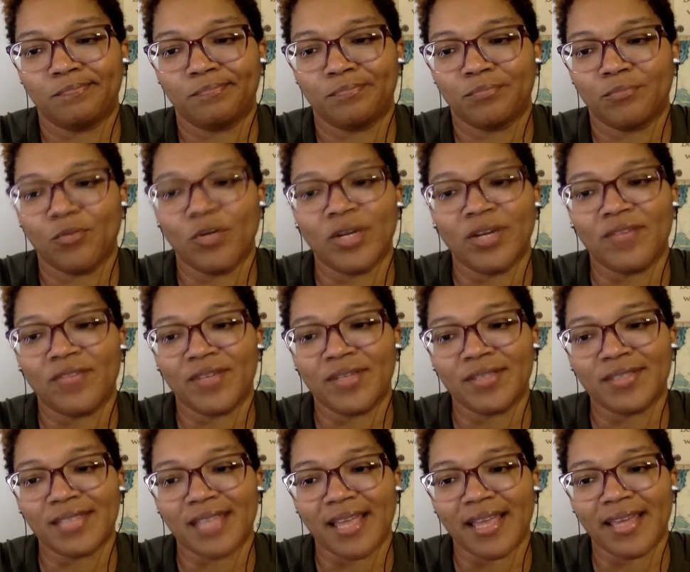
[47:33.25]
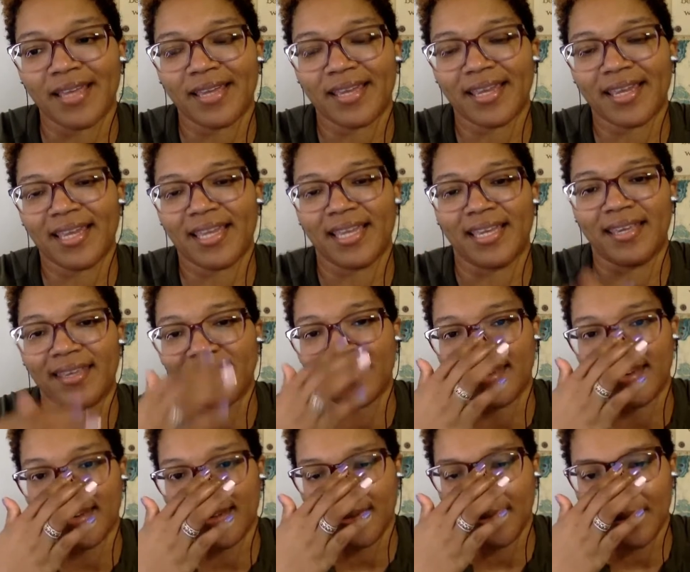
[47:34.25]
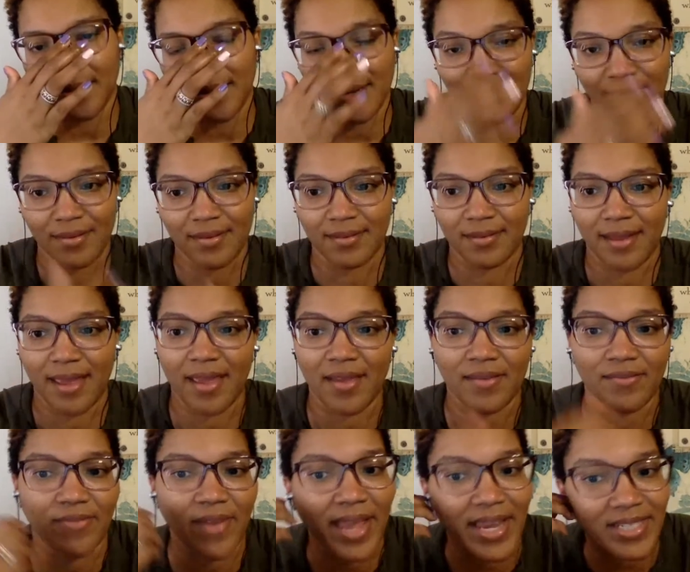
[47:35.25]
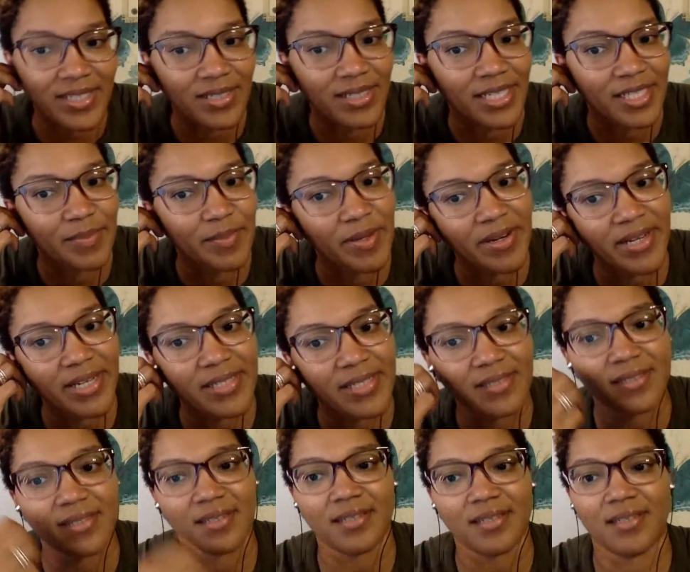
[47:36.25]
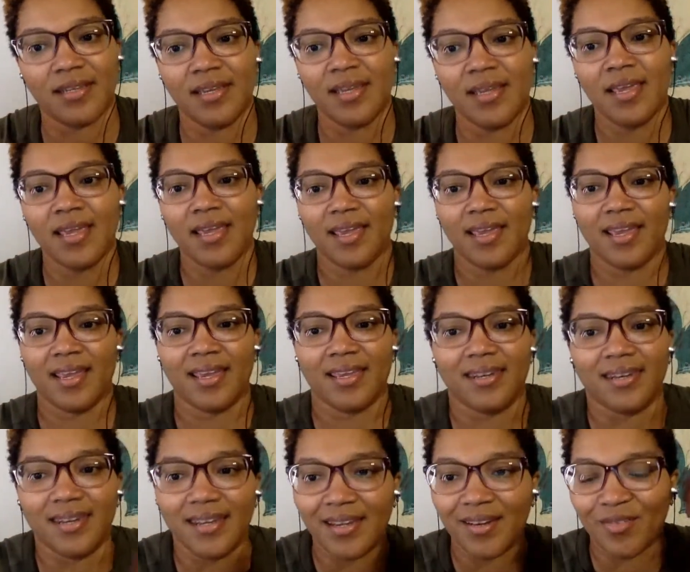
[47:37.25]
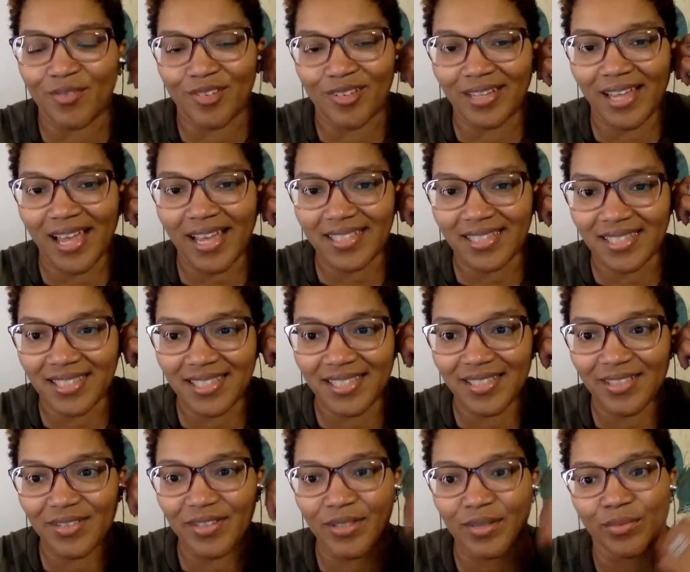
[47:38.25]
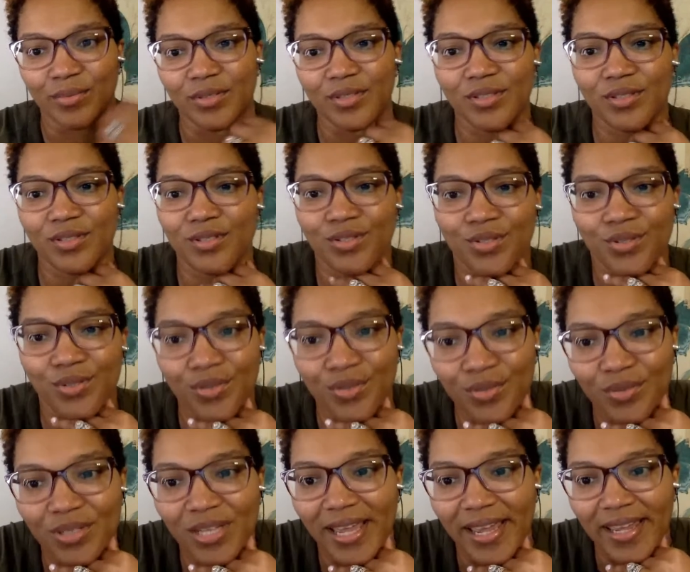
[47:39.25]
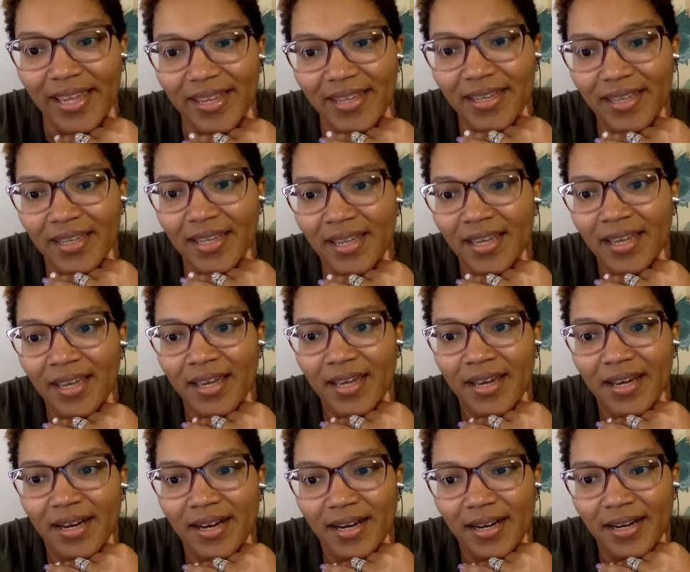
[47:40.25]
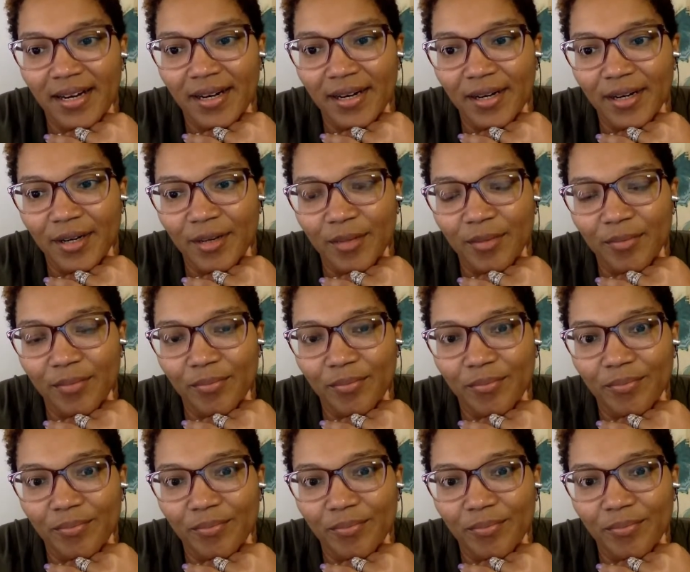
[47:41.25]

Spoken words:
what it feels like, and had actually experienced it and didn't realize until it was too late. Um,